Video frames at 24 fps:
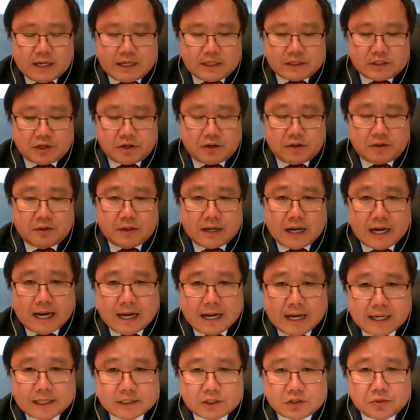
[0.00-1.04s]
So
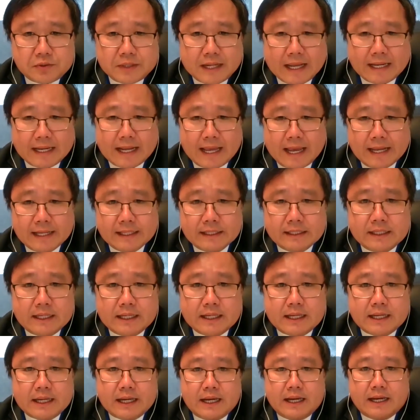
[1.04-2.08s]
to that end,
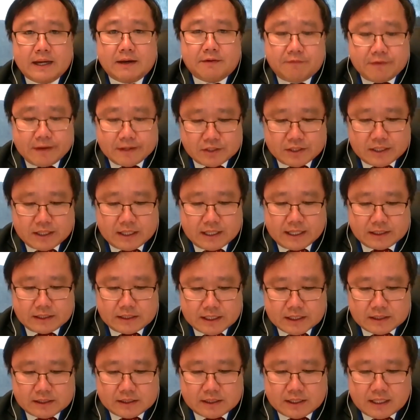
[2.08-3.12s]
Vesa, I
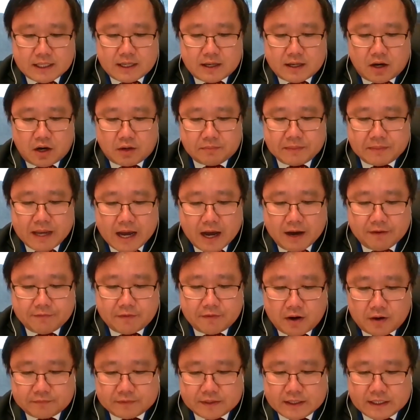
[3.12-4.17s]
just on behalf
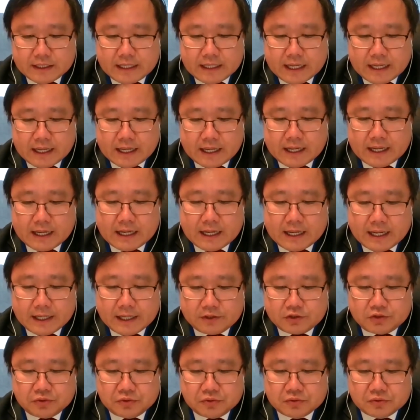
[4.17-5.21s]
of the
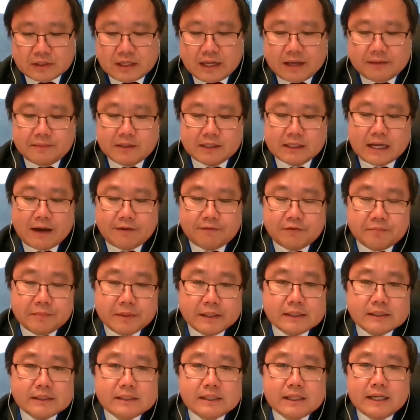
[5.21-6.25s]
Andrews Labor
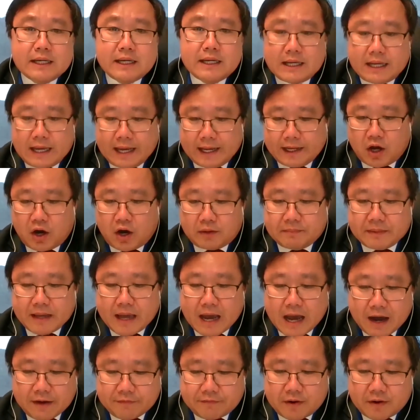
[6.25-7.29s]
government and on
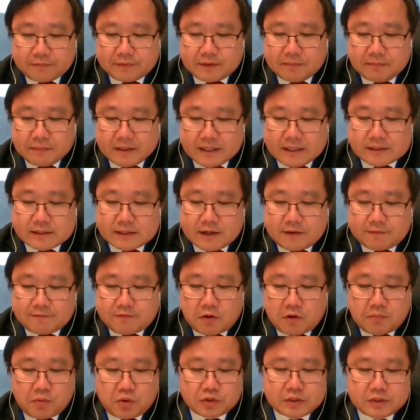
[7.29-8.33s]
behalf of the Minister
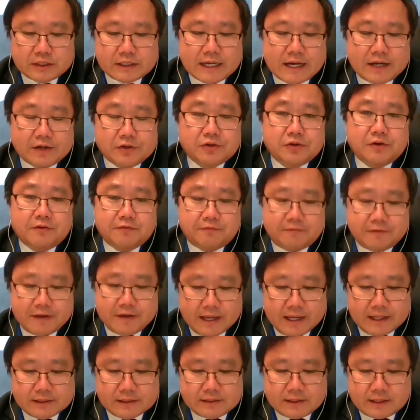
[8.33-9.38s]
for Multicultural
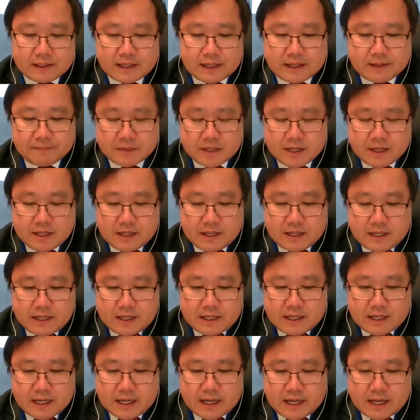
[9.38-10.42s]
Affairs,
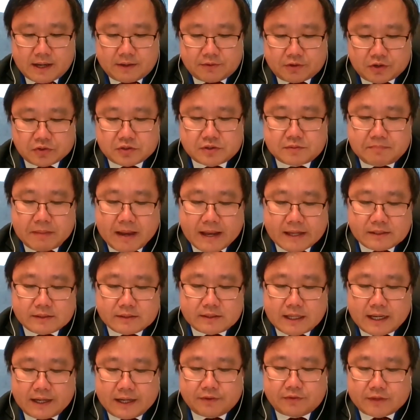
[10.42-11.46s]
Rose Spence,
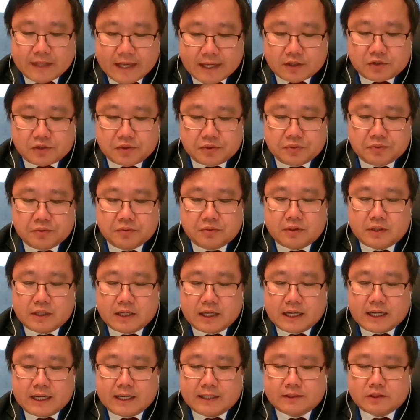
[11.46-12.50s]
I thank you
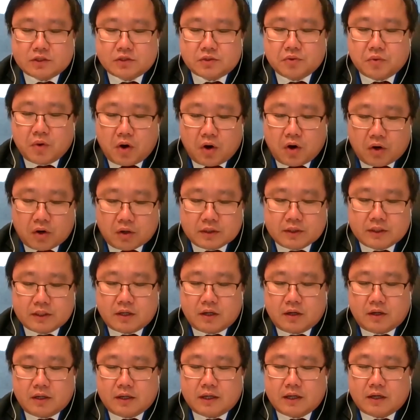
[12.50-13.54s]
to
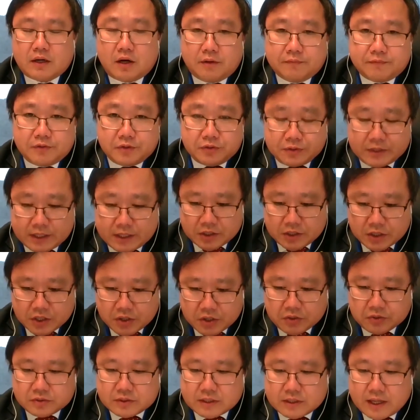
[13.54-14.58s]
all of you
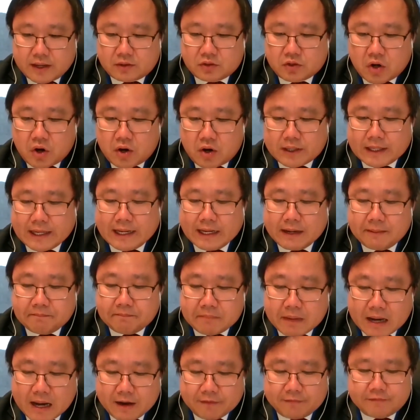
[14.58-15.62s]
those have gone and
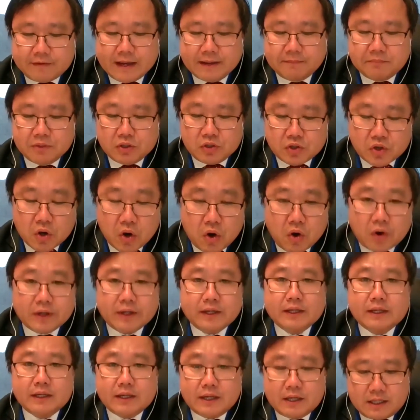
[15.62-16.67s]
above and beyond
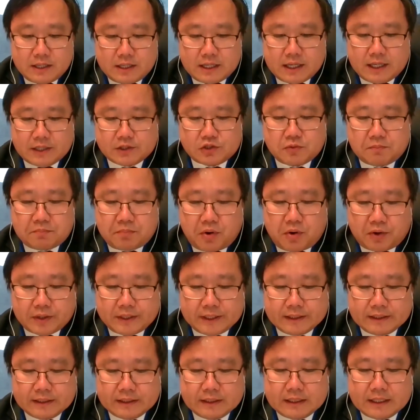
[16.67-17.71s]

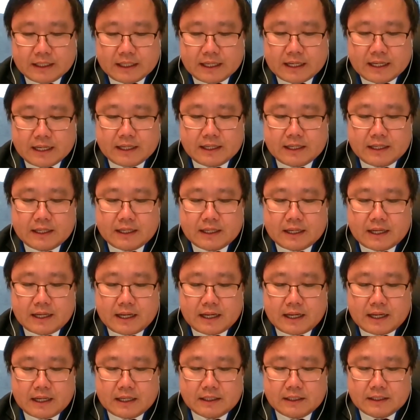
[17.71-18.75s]
supporting
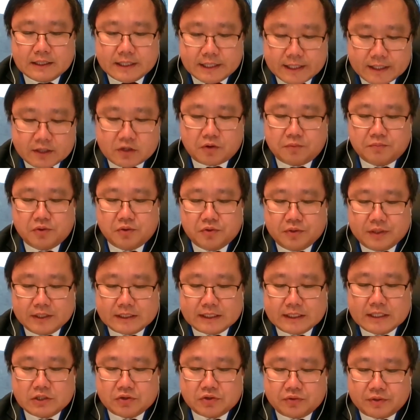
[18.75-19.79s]
their
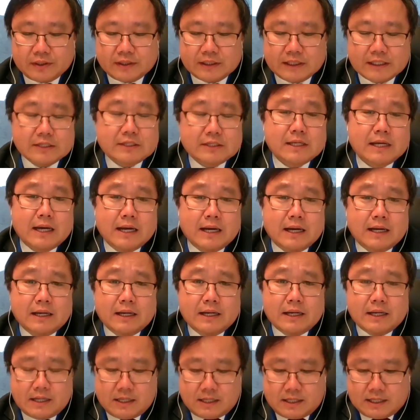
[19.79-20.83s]
community during this
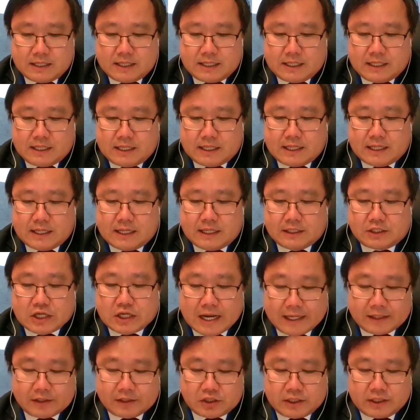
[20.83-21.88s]

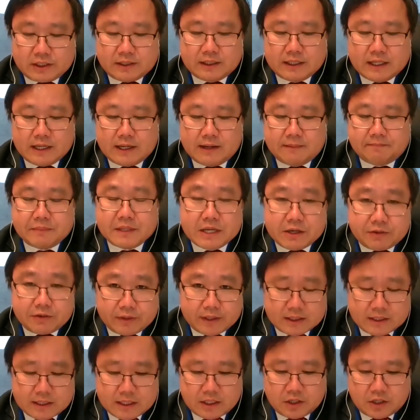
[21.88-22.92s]
challenging
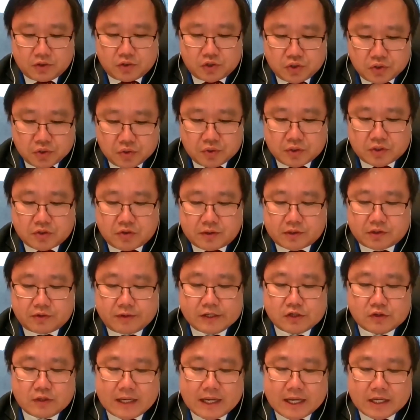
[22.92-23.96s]
period. A huge
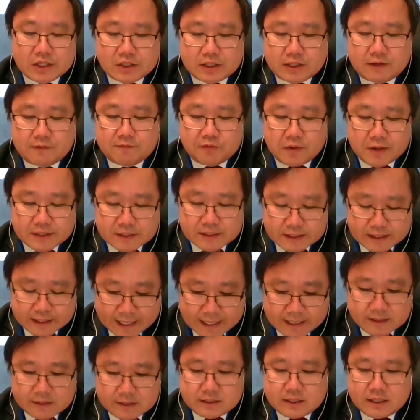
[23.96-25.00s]
congratulations once
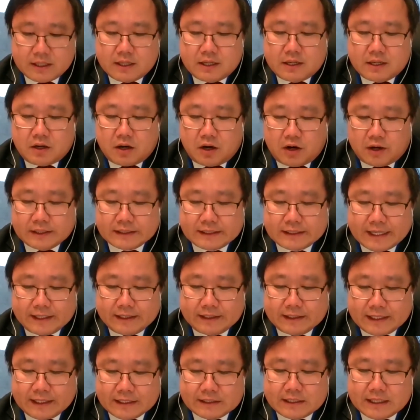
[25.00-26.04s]
again on
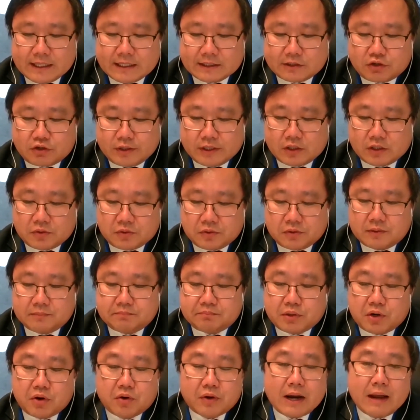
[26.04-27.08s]
getting this critical
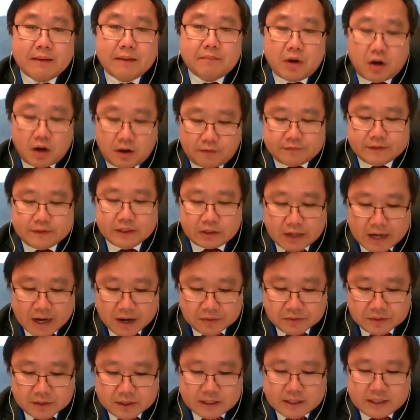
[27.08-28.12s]
program off the
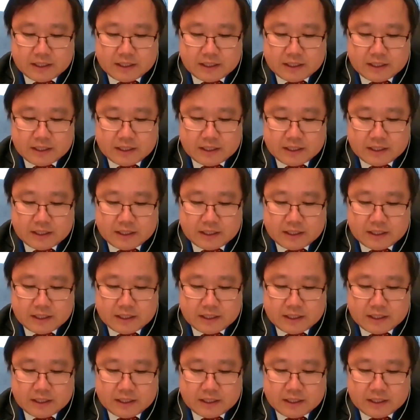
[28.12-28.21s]
ground.